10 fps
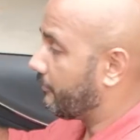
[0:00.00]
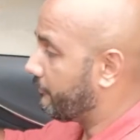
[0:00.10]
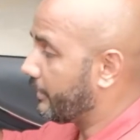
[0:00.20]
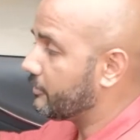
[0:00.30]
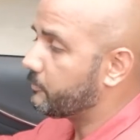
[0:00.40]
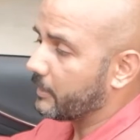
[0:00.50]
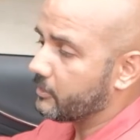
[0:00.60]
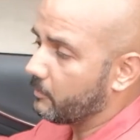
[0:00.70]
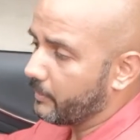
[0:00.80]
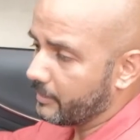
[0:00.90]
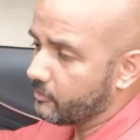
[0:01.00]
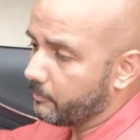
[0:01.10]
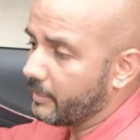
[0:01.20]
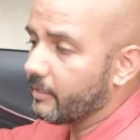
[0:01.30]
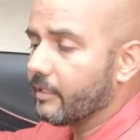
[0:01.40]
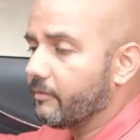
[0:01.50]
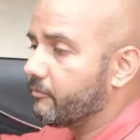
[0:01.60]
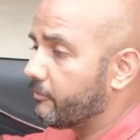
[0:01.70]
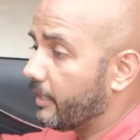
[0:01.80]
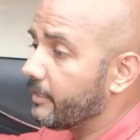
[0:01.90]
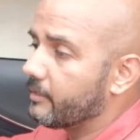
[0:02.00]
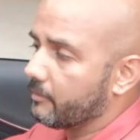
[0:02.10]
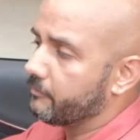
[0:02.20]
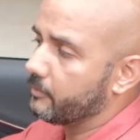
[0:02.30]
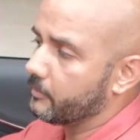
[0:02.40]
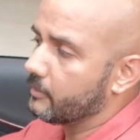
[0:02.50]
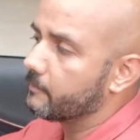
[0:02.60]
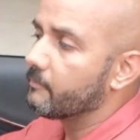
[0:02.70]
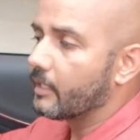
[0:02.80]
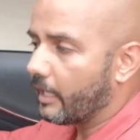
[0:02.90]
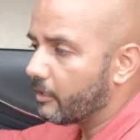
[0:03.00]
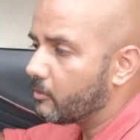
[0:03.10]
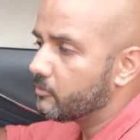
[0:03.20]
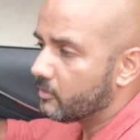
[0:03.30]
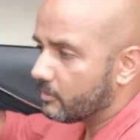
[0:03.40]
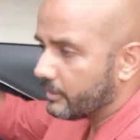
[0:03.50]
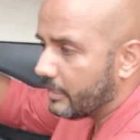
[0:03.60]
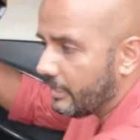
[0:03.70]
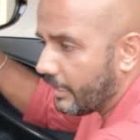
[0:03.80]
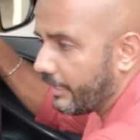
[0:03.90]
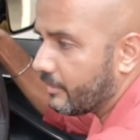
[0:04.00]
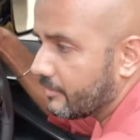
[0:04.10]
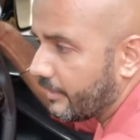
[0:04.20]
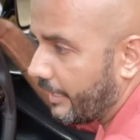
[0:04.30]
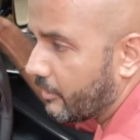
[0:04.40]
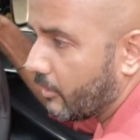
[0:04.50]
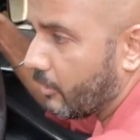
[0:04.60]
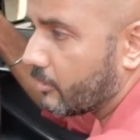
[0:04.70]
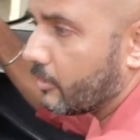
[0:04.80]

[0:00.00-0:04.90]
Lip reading: a very special place to be in and very comfortable. I also really like this analog